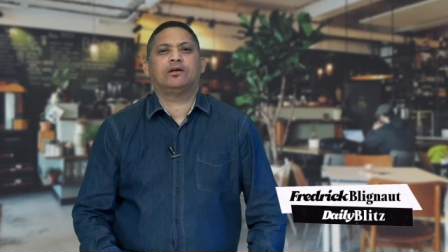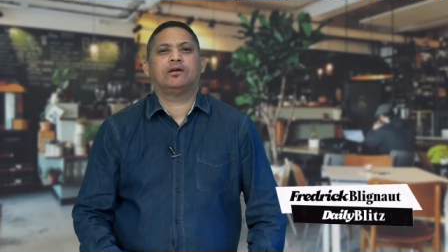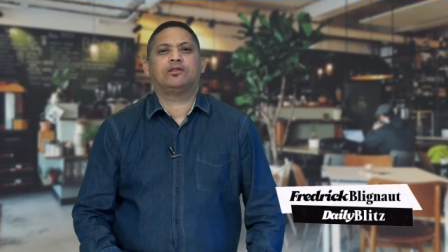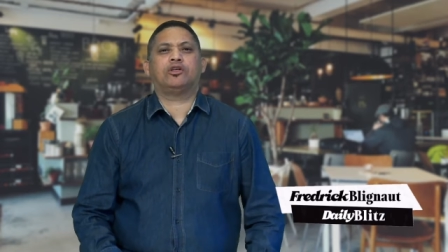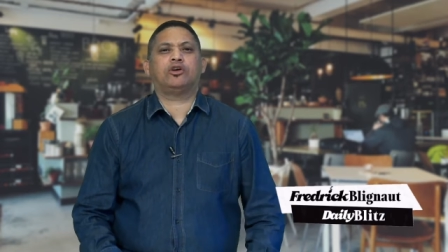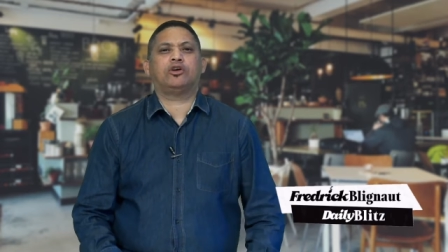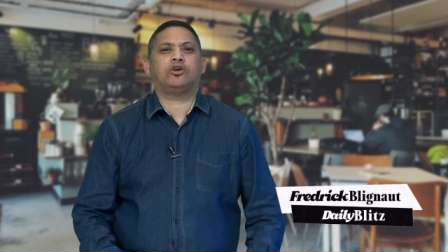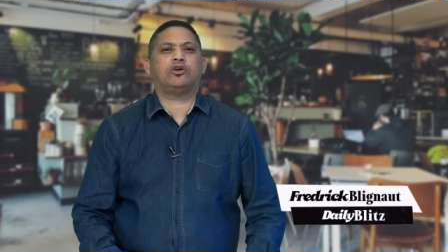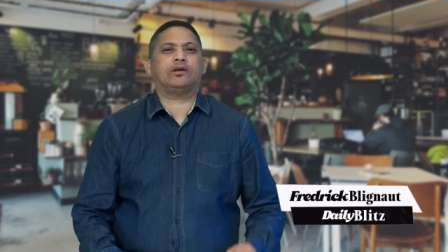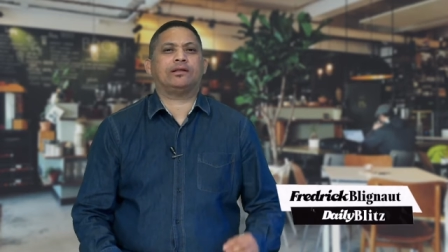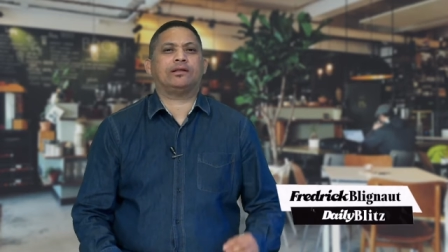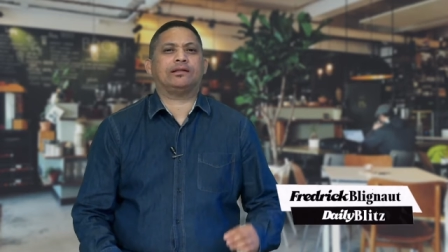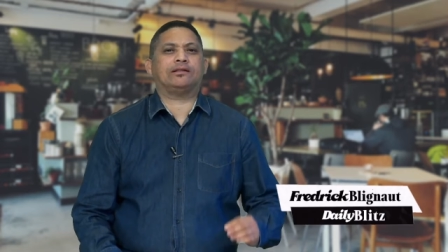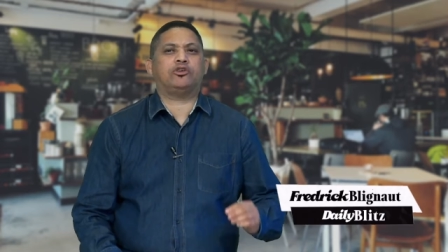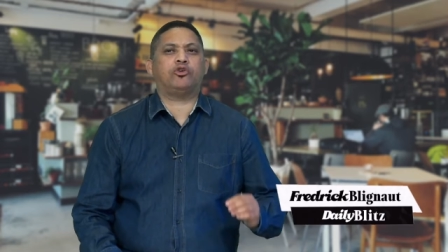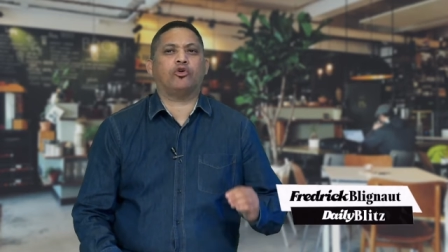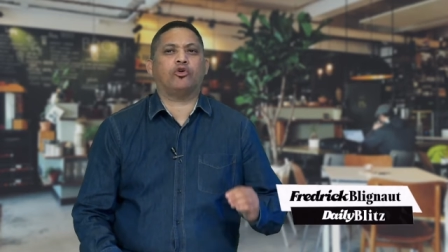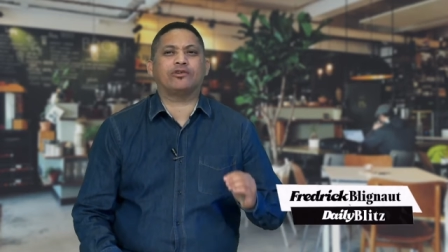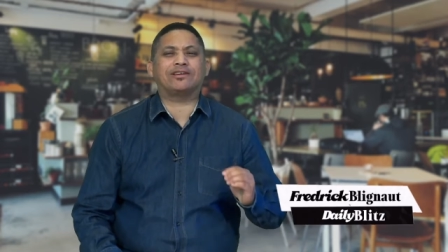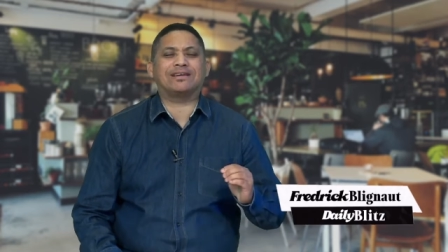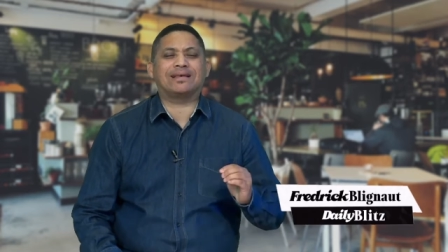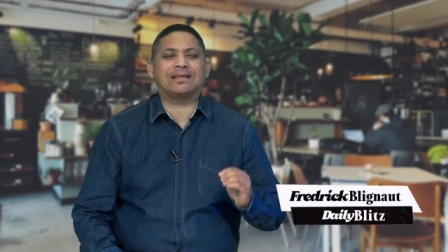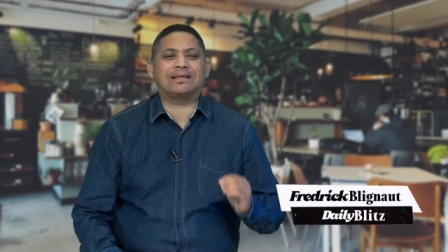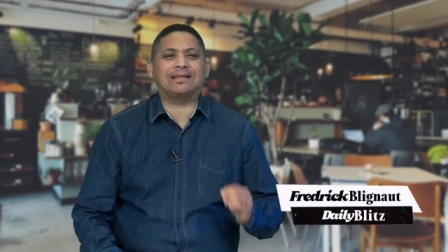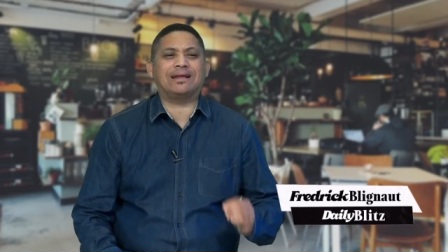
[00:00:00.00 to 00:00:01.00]
The,
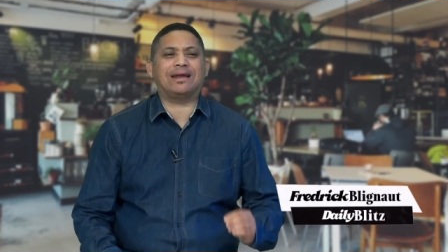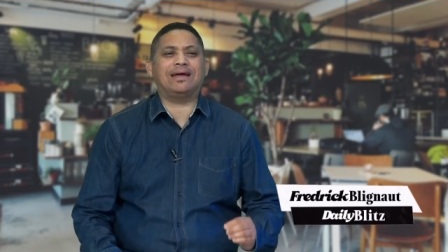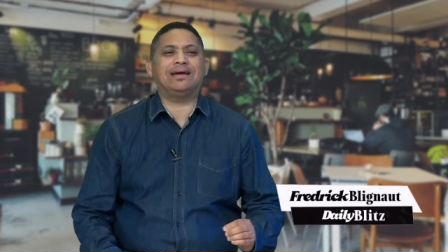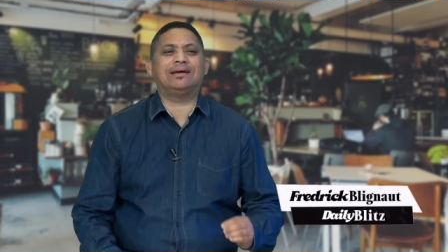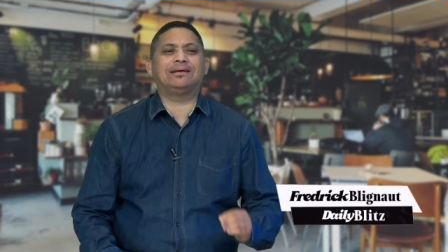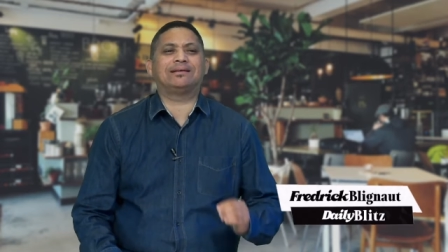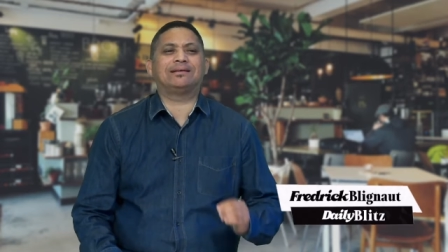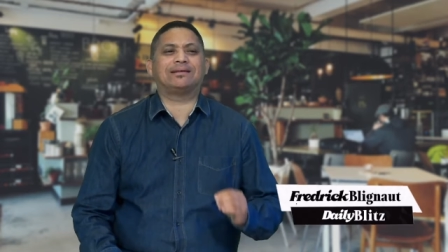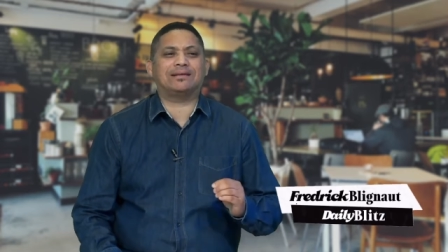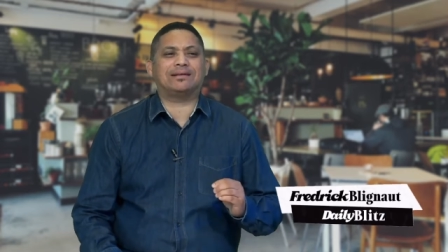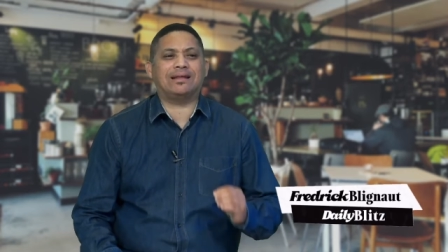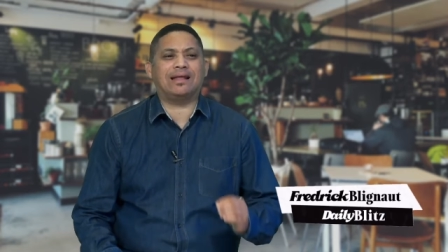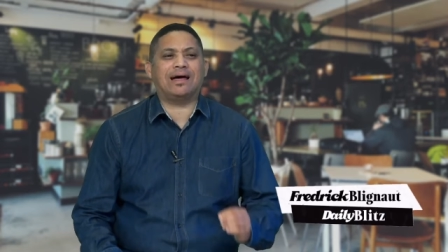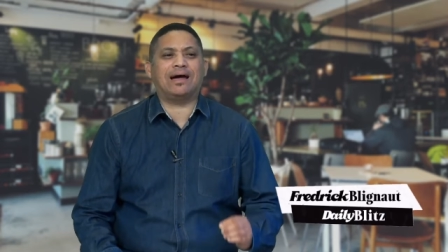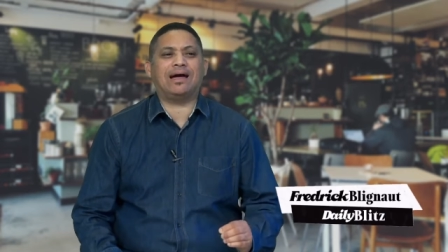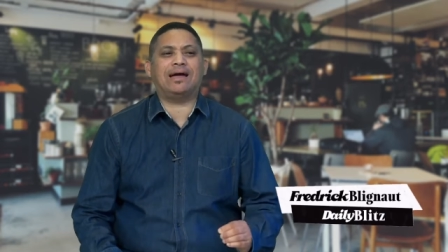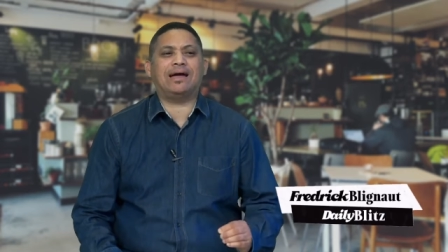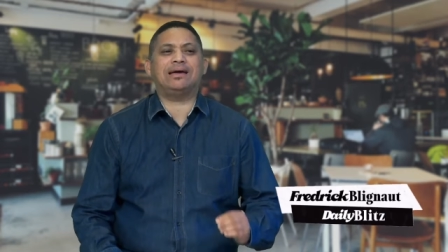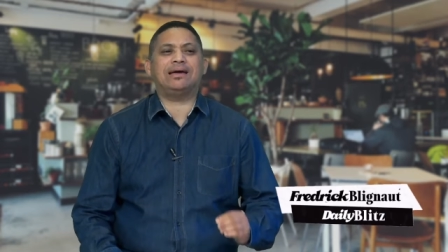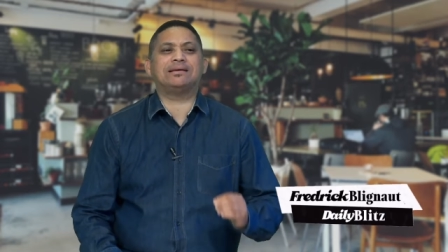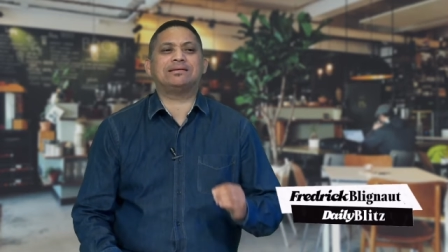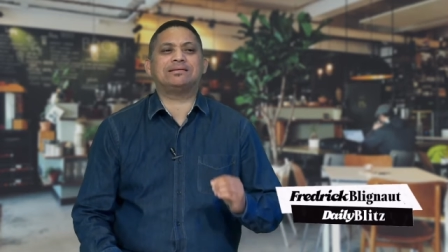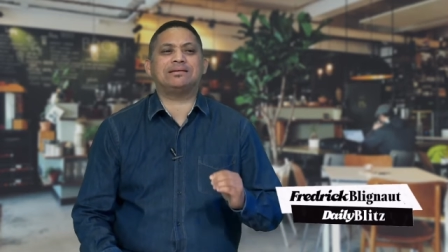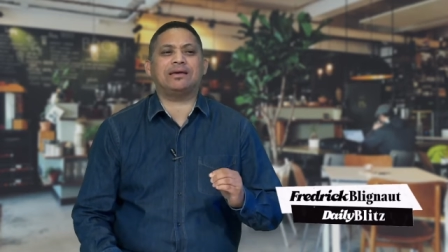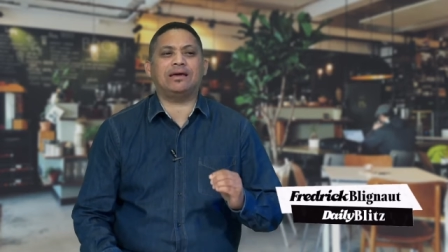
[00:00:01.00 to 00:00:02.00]
your strength
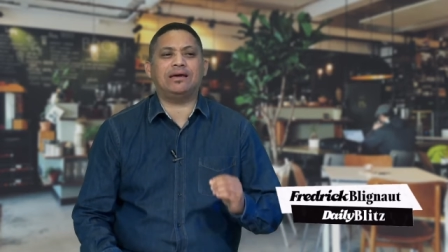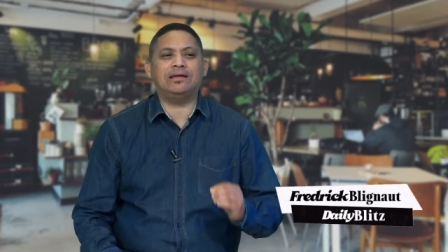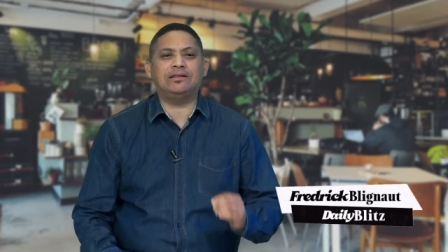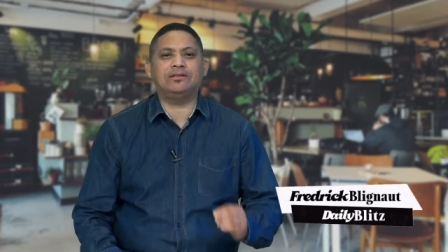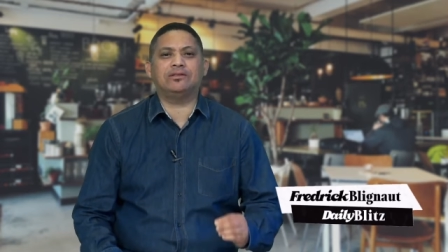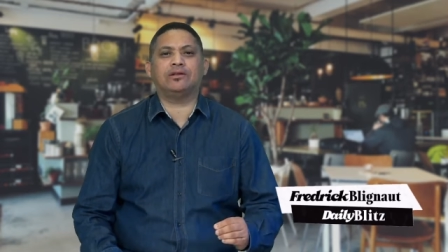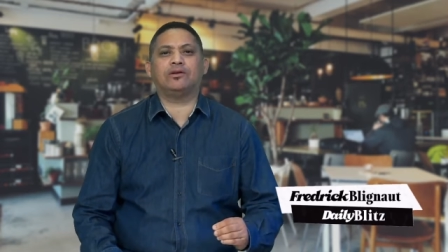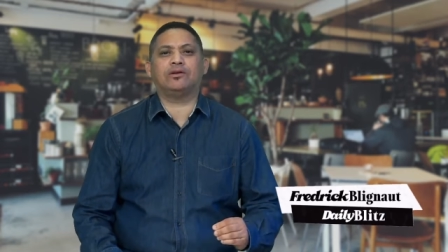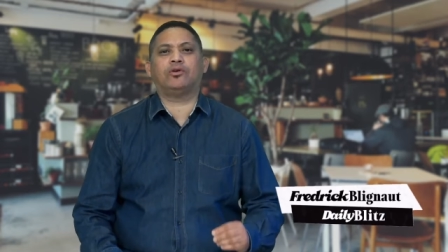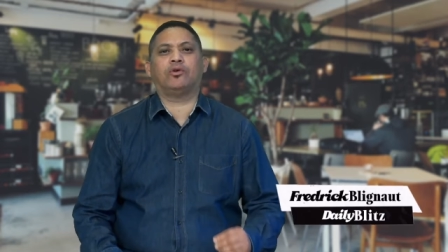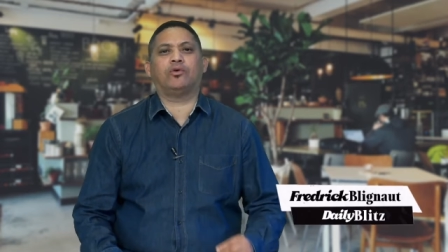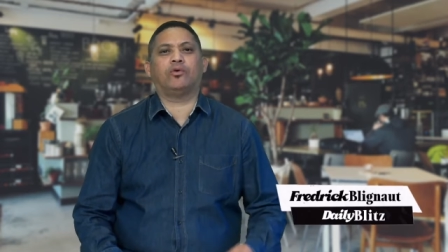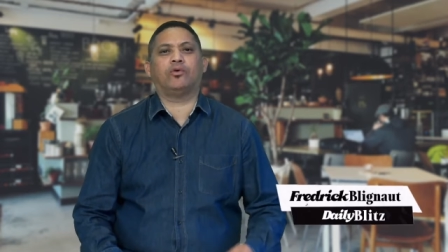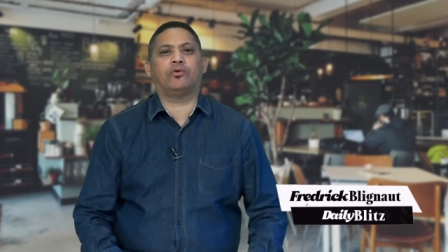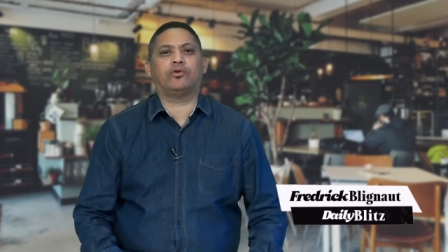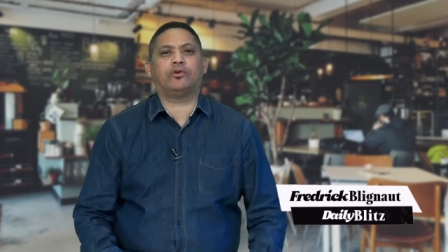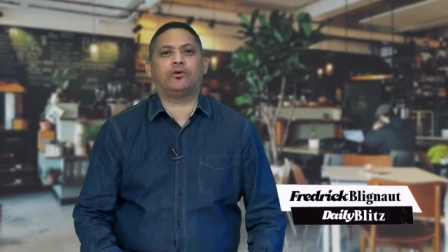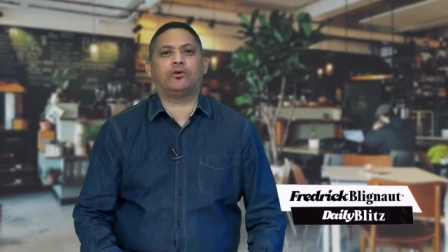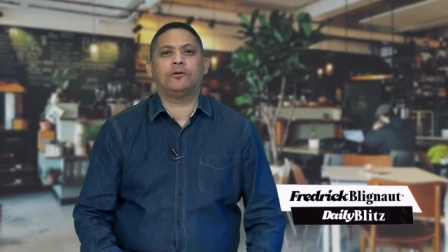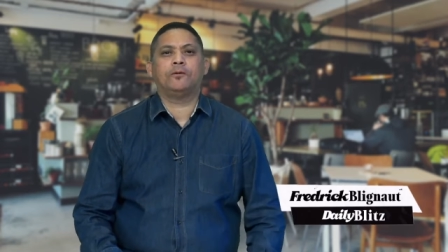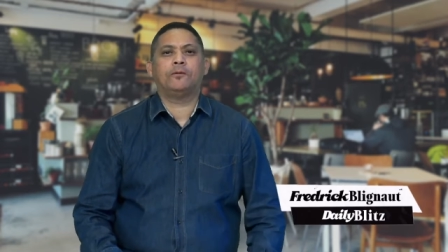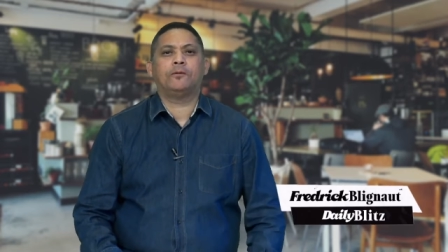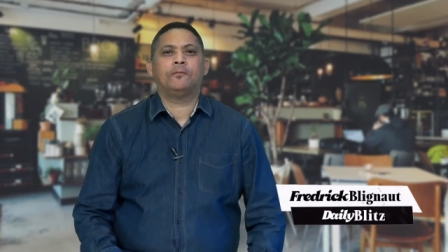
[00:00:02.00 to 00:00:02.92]
lies in the Lord.